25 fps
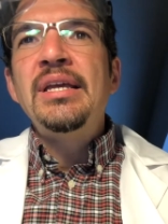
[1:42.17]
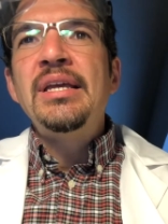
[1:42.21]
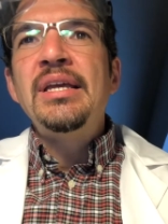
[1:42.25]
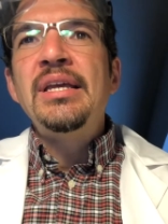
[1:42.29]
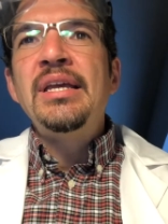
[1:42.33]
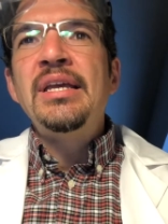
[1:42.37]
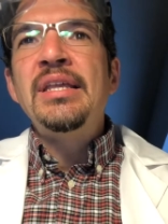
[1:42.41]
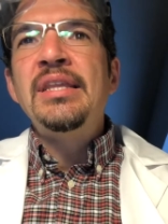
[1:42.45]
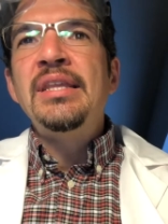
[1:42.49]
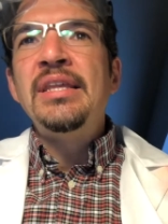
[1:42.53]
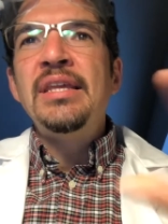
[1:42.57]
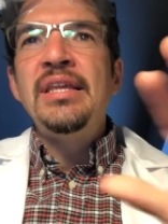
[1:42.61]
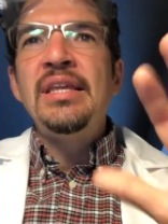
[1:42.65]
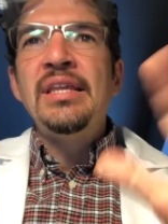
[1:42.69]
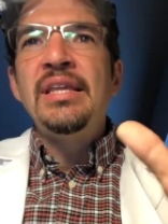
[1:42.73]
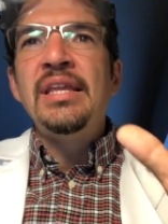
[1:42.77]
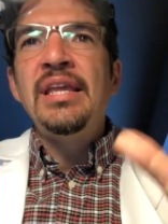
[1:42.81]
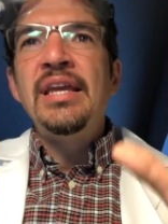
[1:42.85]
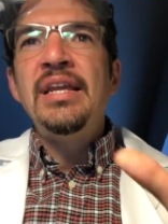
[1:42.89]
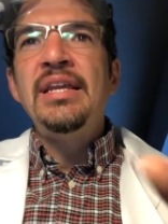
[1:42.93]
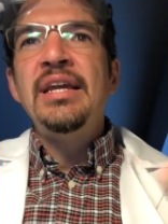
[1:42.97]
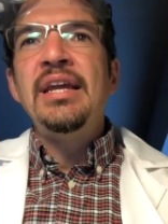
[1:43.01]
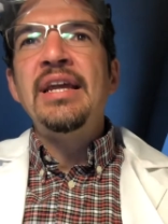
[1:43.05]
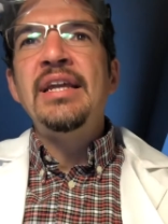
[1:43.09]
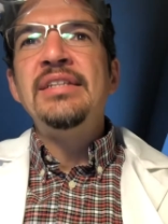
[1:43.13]
in the
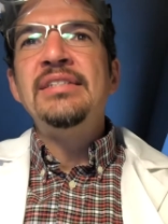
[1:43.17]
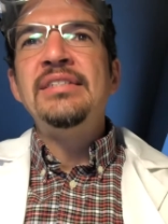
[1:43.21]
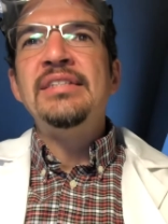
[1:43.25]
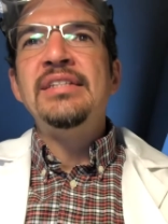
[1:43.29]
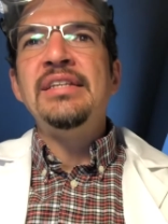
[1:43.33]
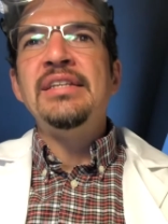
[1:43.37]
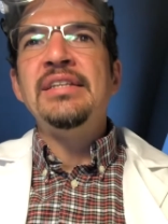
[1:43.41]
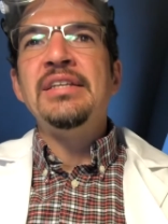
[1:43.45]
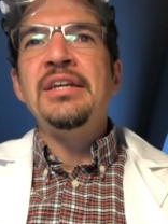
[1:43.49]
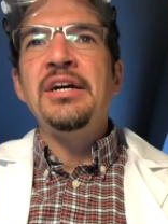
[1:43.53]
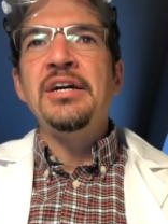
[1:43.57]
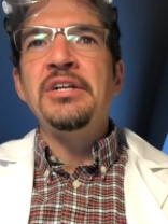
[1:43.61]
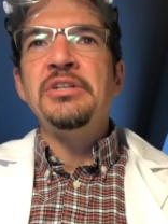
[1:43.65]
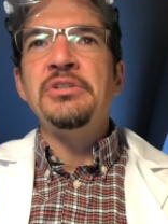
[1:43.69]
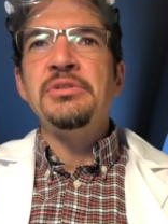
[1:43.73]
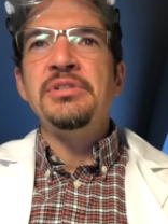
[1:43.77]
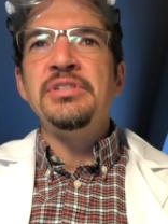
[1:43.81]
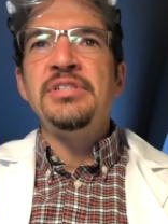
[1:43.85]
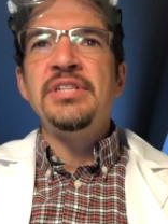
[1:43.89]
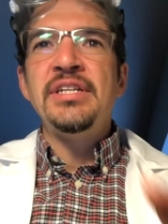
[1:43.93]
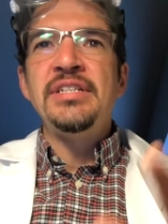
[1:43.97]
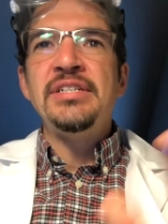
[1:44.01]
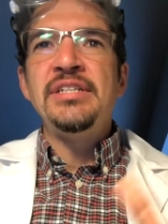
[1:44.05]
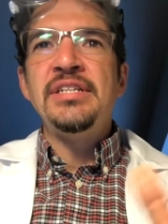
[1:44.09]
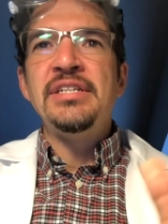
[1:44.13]
late 1800s,
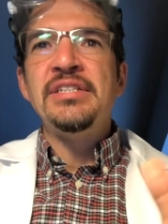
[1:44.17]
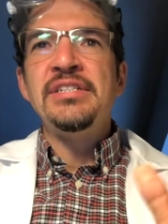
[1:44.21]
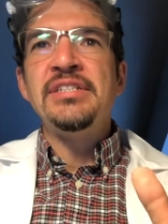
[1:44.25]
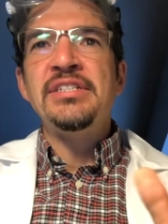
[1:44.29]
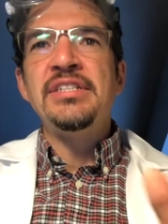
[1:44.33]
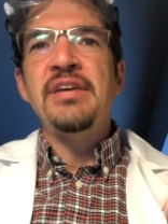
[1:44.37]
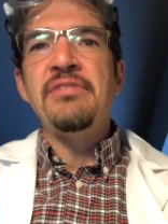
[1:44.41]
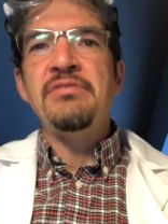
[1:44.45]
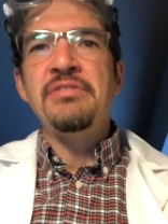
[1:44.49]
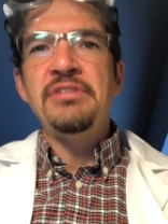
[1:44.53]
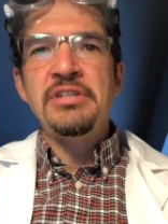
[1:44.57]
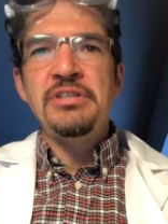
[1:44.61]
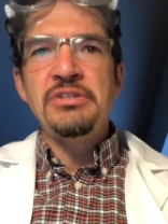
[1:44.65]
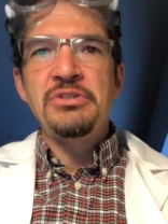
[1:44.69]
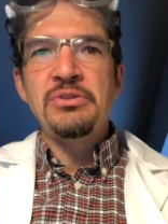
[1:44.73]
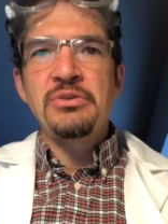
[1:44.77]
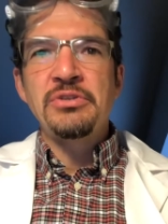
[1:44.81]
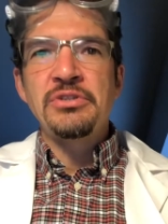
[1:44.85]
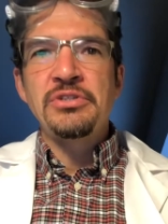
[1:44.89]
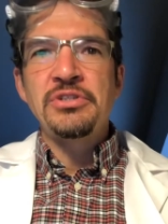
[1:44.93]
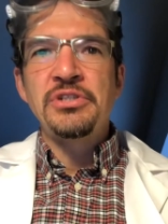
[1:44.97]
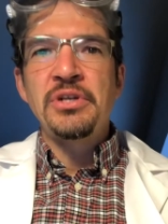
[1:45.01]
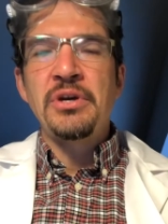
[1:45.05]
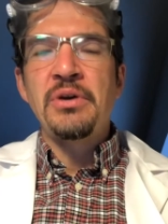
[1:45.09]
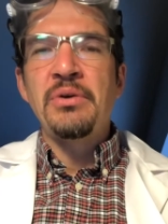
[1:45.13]
1870s or
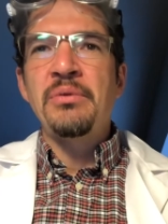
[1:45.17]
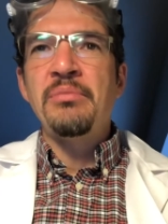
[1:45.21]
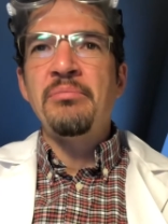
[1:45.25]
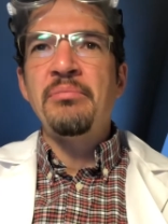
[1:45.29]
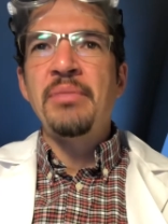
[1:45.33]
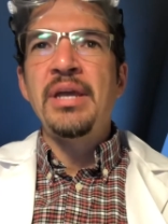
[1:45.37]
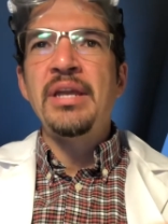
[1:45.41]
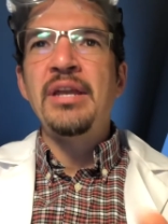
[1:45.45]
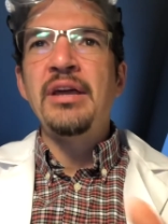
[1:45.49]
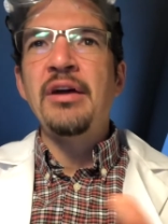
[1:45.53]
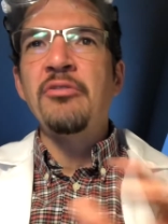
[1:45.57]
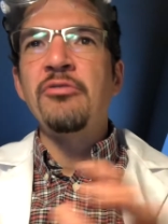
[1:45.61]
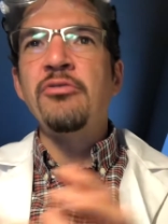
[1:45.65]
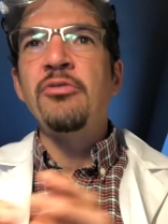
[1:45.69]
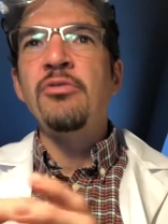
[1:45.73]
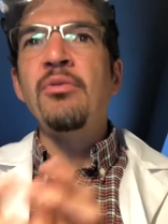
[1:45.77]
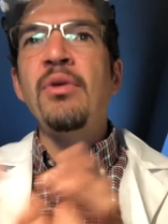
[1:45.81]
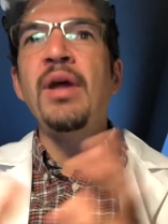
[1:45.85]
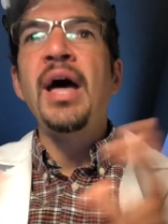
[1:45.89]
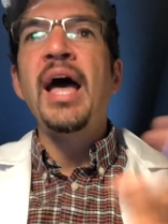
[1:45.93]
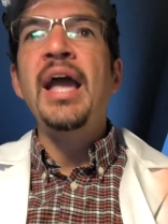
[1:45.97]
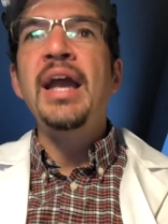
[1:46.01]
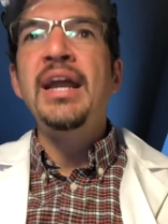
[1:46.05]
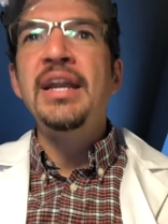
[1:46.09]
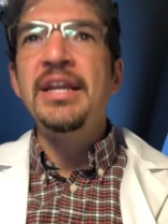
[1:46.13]
so, made a
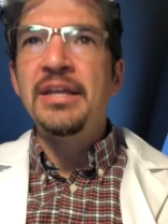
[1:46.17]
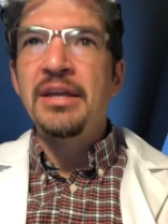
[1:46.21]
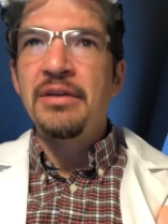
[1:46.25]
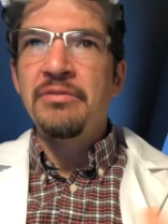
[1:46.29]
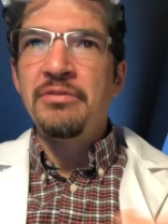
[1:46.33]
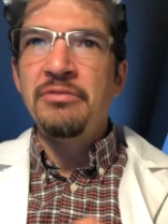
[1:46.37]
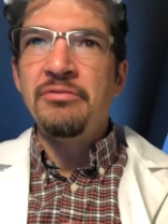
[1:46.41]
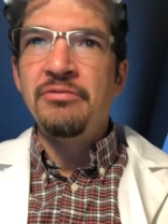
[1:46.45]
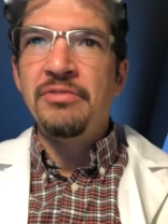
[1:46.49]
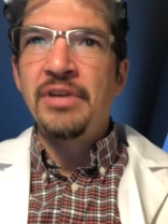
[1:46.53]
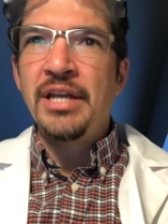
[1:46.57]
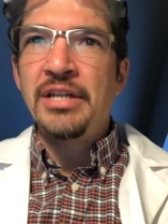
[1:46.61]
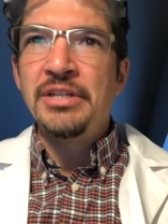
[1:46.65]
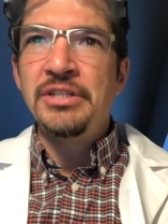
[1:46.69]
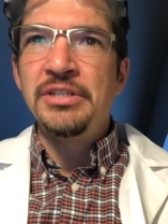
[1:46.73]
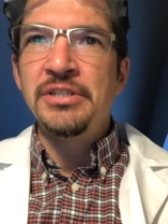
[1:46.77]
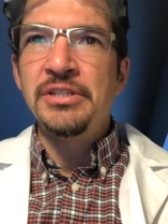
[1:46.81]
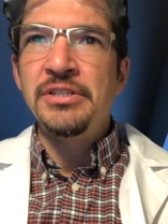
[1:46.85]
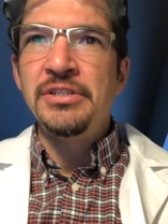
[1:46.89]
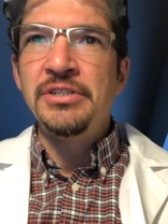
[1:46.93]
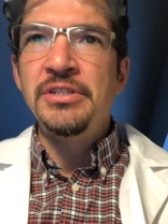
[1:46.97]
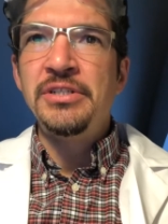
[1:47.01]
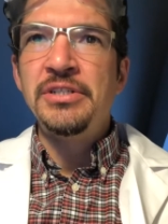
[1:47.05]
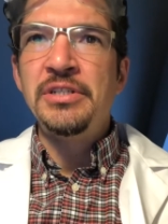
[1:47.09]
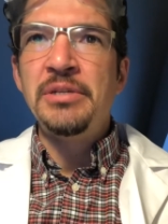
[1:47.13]
variety of inventions.